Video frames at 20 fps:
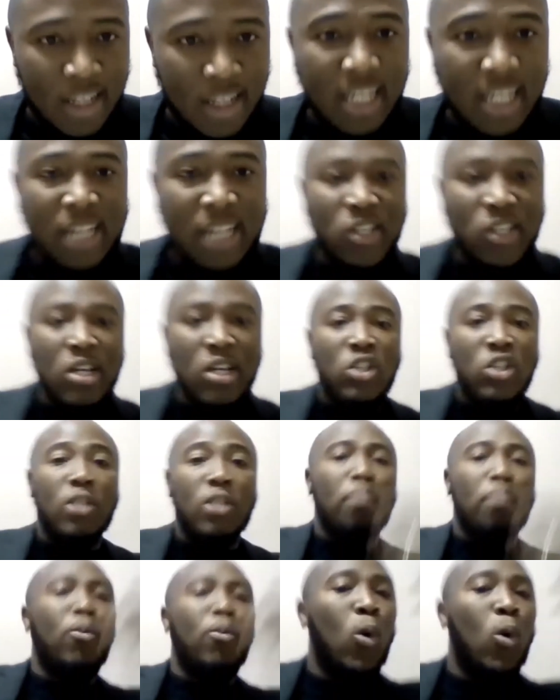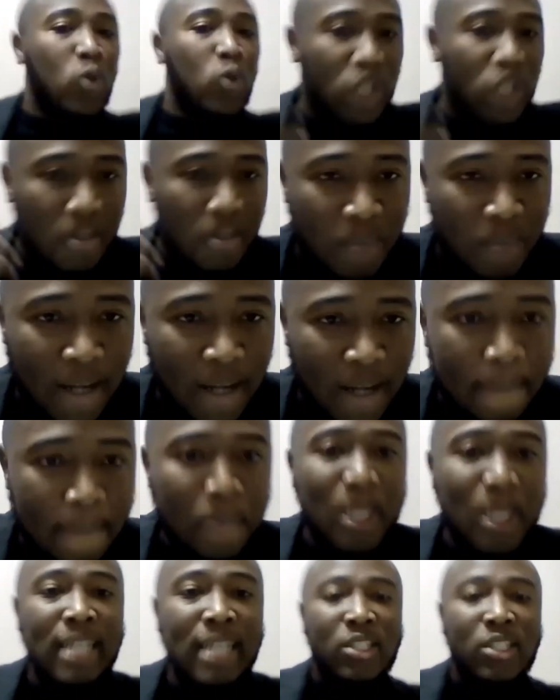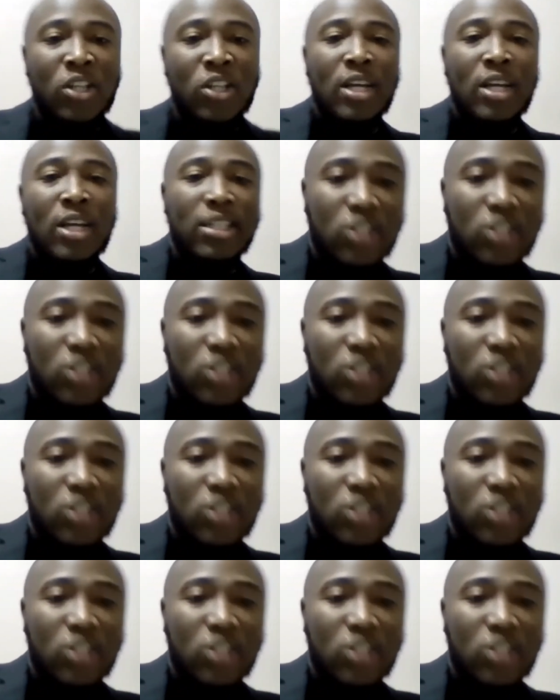He is supposed to be his, his